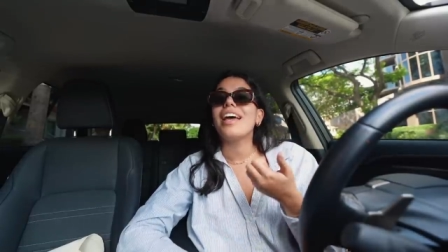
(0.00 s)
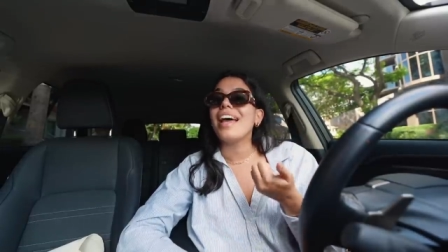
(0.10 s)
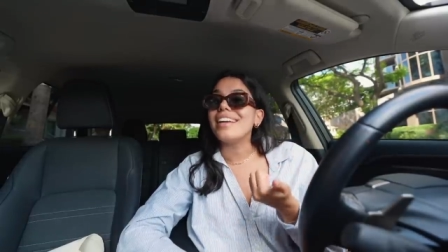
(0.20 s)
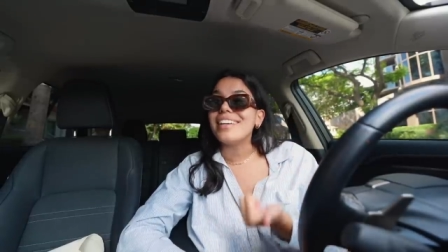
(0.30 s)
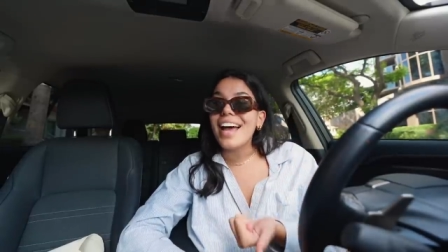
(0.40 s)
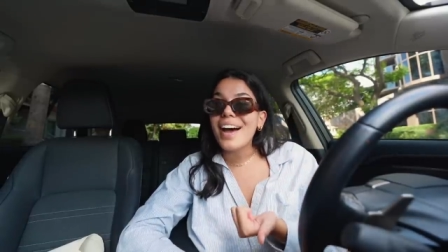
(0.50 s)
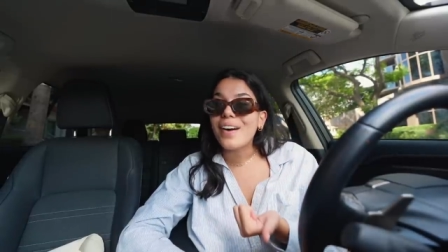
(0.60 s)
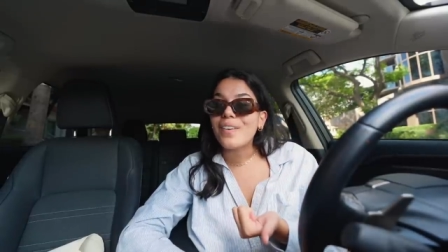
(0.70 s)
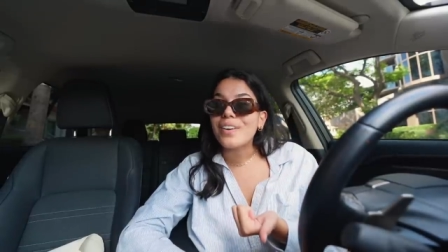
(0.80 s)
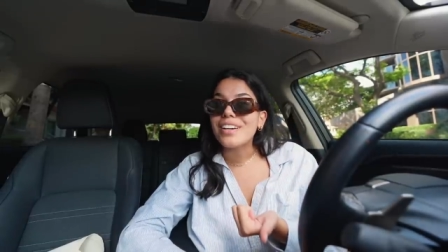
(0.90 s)
And
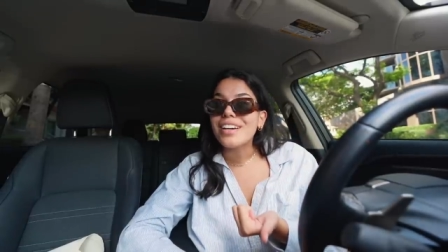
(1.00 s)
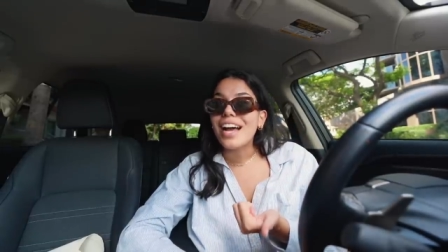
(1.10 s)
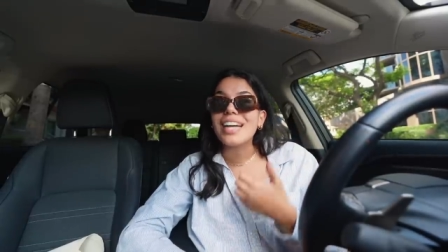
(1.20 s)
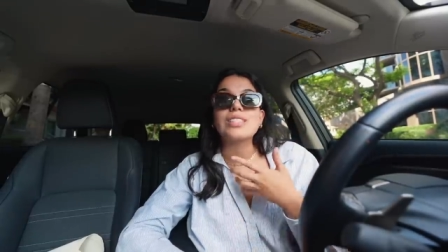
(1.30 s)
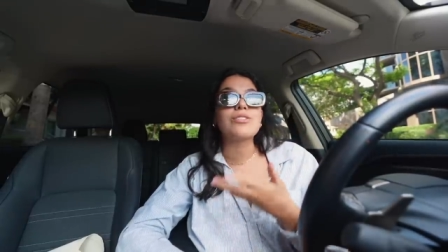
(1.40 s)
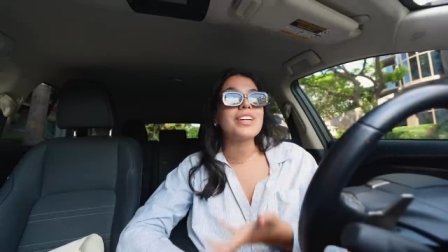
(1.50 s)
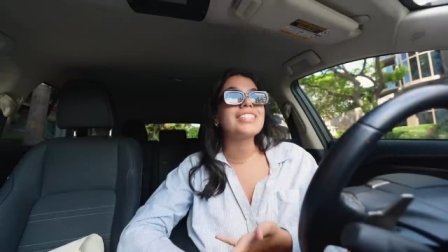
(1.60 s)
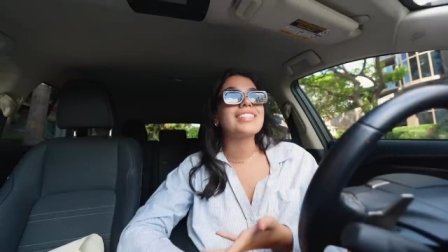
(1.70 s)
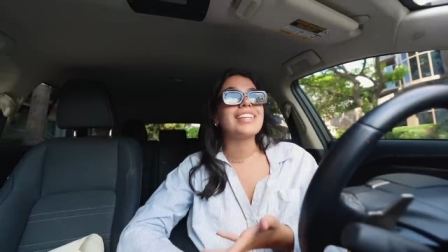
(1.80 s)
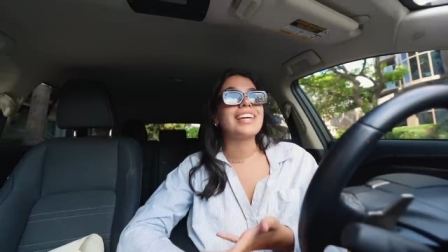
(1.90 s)
now, as of
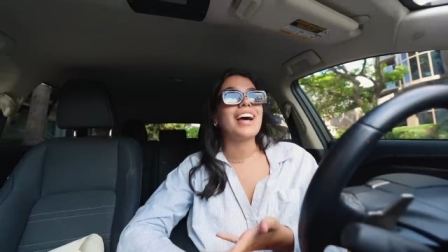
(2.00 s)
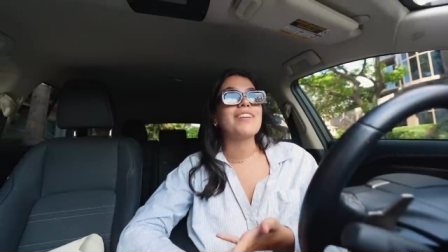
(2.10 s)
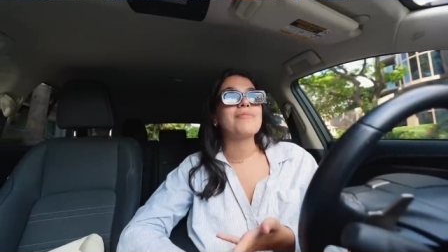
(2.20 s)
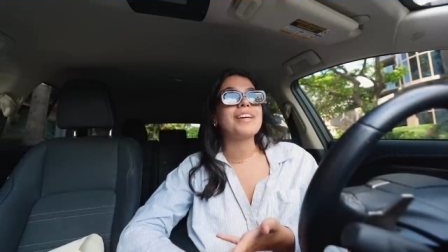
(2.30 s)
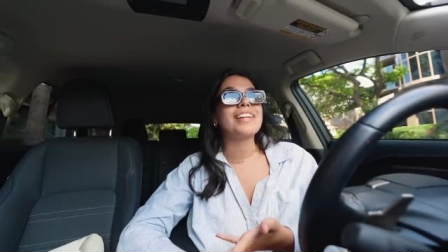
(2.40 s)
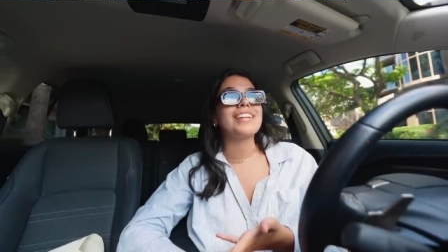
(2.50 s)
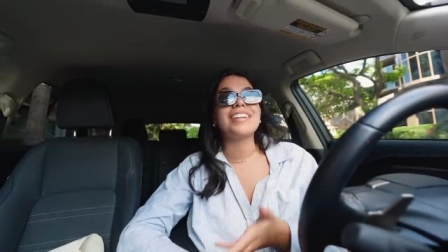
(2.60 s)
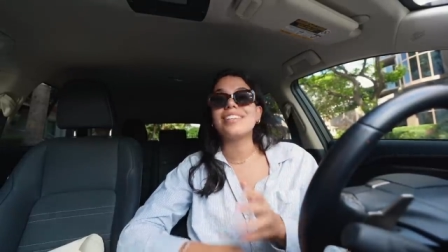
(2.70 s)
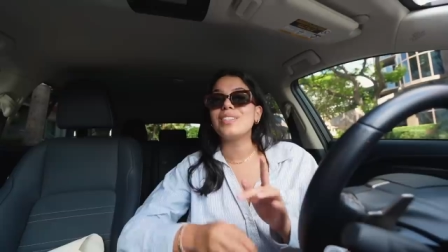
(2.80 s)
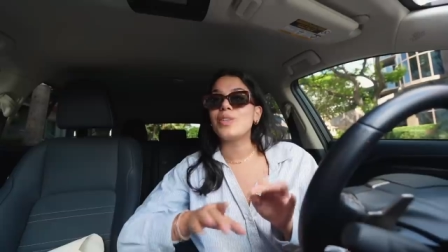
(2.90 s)
recently, I've
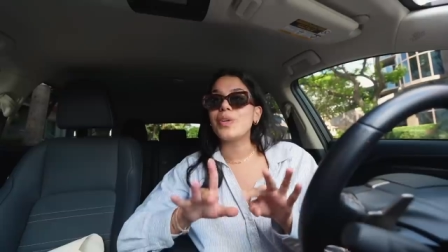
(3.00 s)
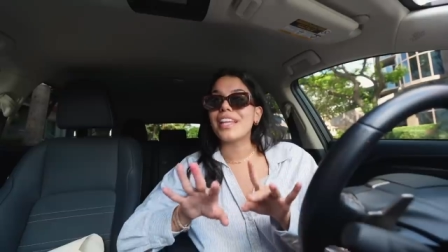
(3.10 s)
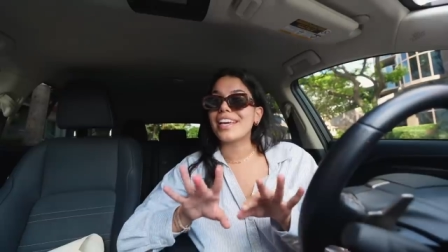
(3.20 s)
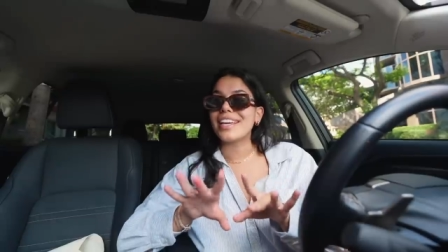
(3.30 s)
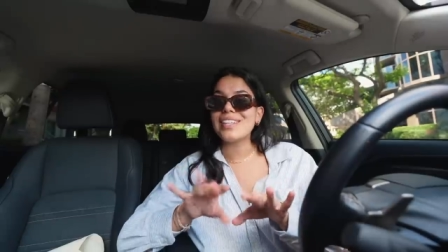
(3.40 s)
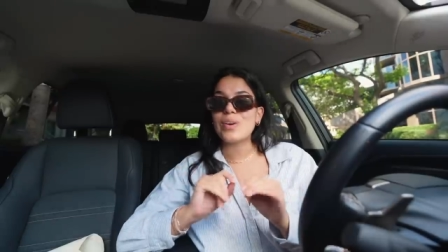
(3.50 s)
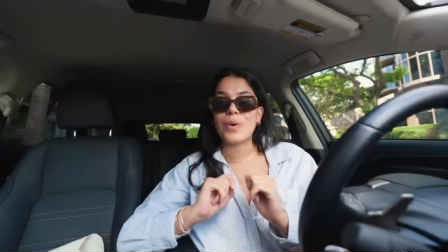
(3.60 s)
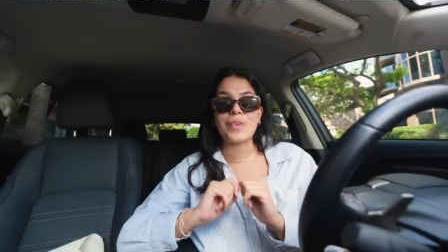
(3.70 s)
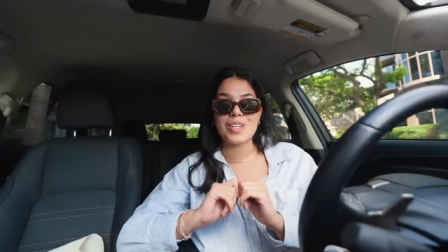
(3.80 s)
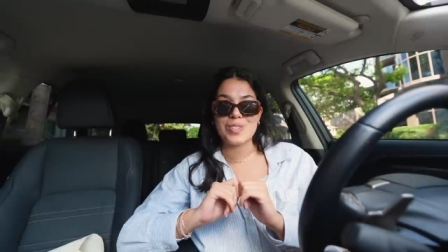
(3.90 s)
been doing like
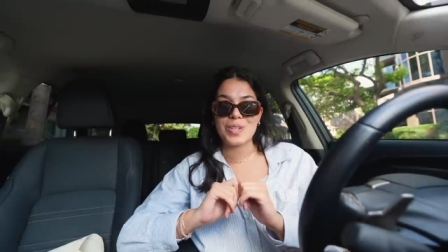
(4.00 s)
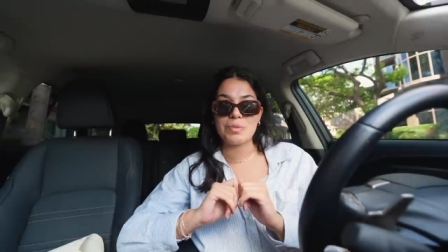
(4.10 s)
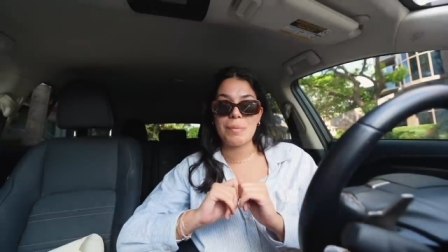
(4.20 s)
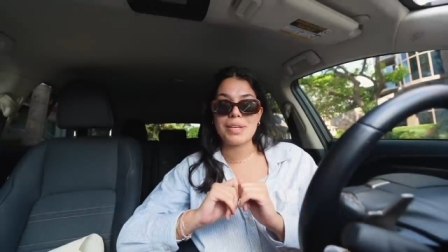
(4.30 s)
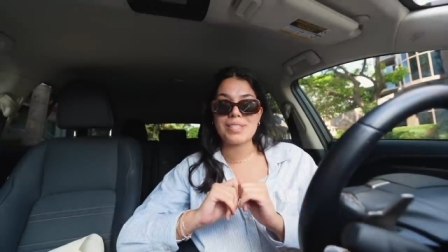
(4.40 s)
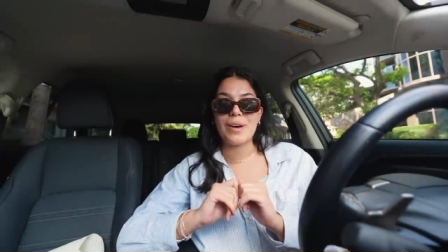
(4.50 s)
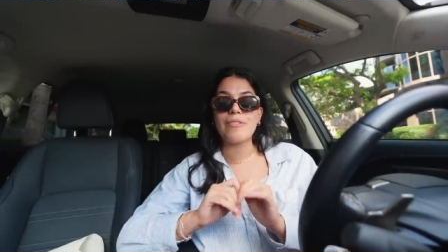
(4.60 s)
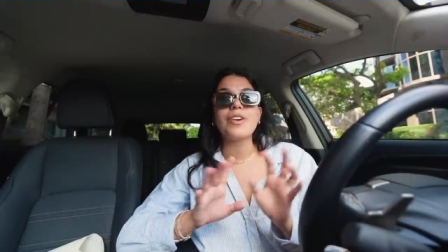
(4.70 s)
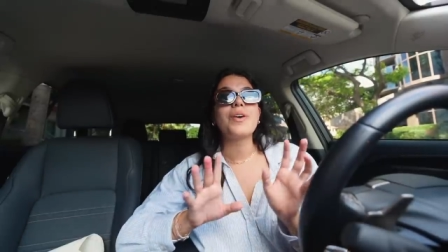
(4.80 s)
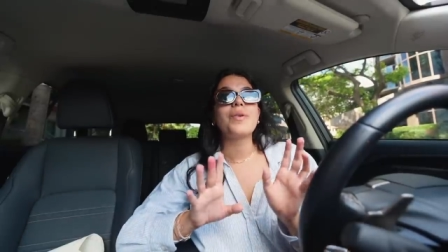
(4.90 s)
indoor restaurants by myself,
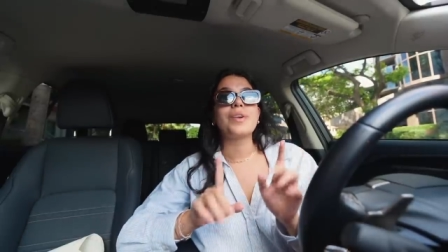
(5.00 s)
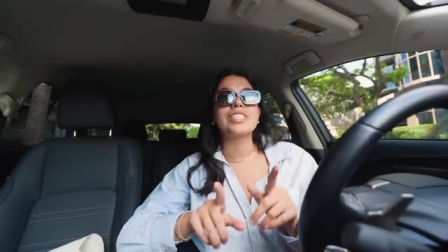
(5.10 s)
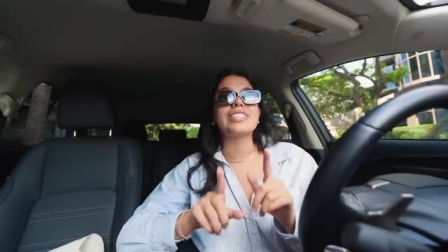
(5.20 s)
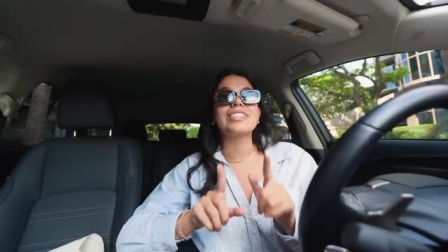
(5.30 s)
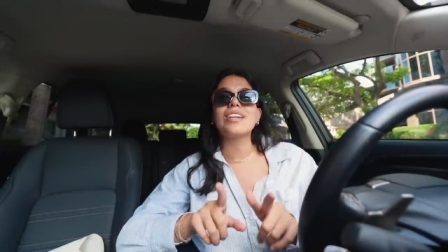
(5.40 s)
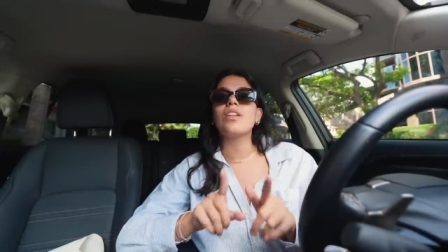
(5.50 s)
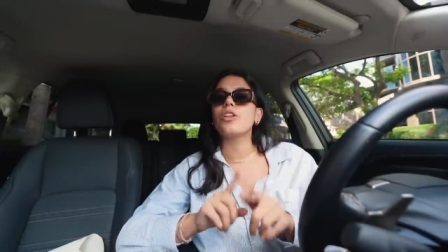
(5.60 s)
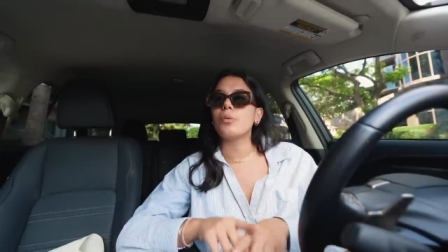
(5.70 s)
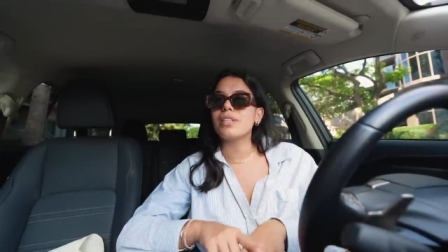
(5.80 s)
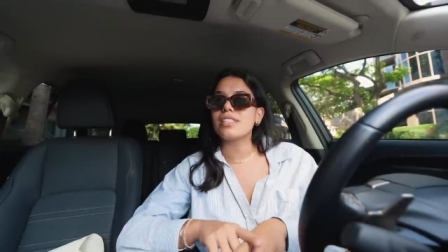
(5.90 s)
which is still a
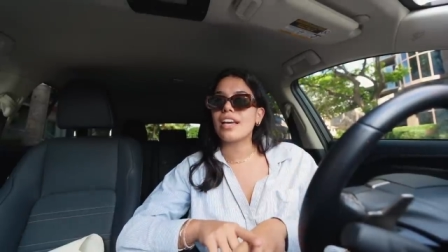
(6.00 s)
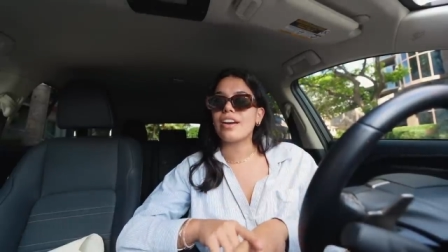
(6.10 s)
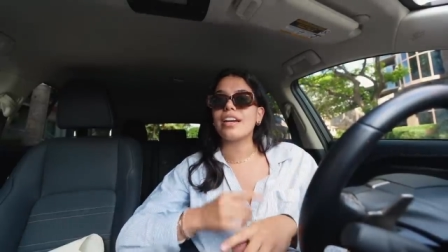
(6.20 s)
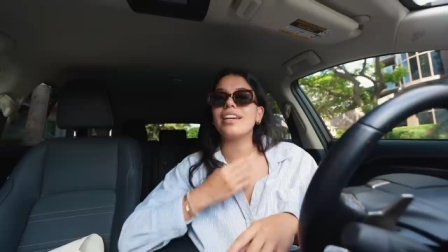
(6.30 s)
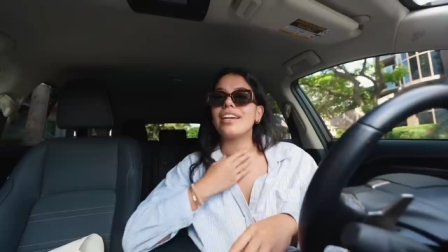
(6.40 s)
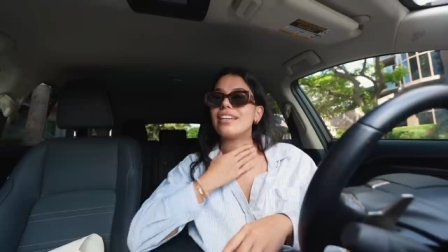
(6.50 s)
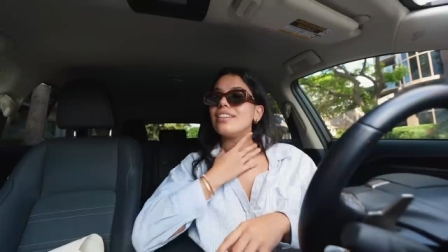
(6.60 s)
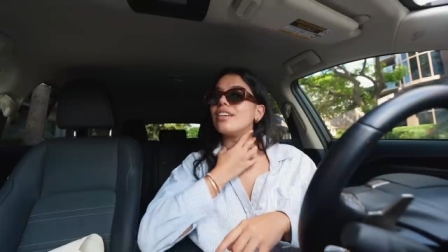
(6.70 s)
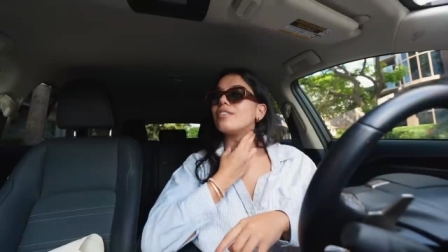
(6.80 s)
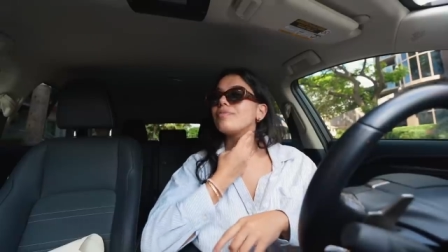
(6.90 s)
little bit scary. It, you
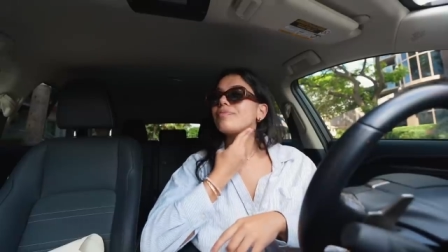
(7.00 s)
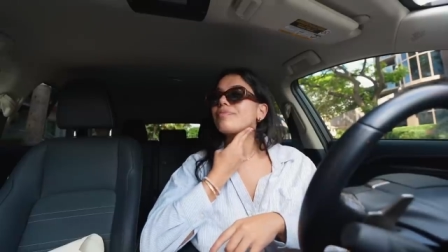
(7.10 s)
know,